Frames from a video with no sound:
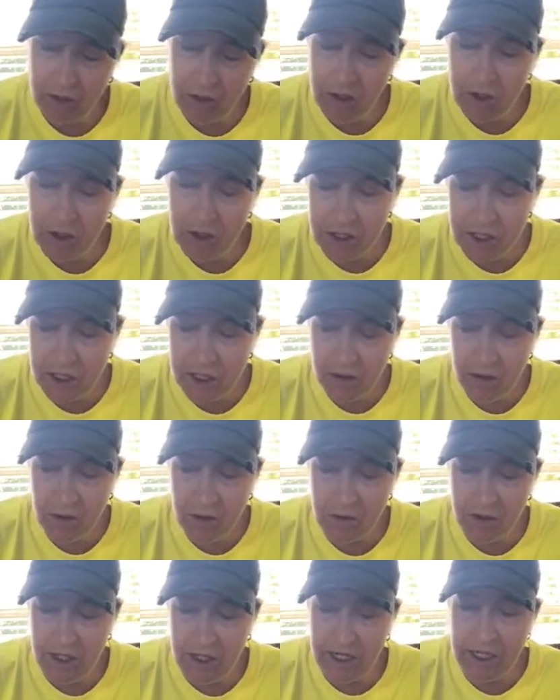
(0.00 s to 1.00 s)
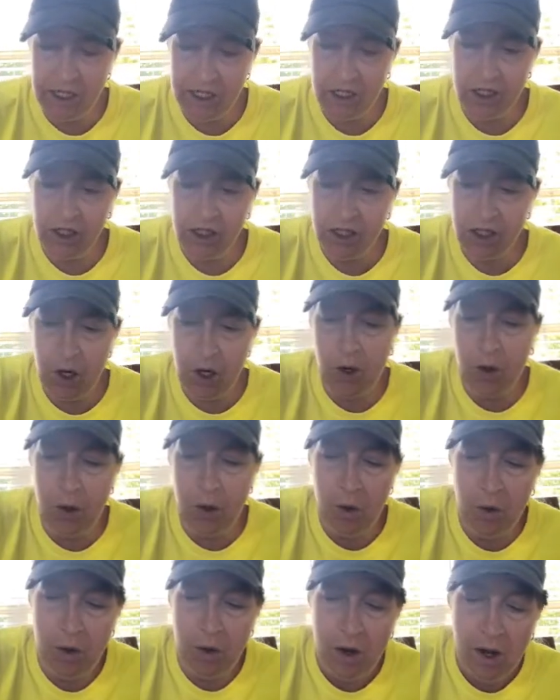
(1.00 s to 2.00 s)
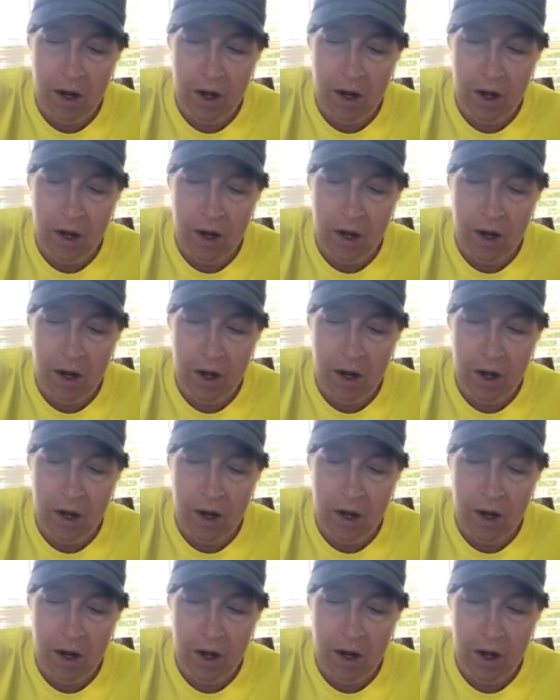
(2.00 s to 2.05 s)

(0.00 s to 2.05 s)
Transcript: you still need to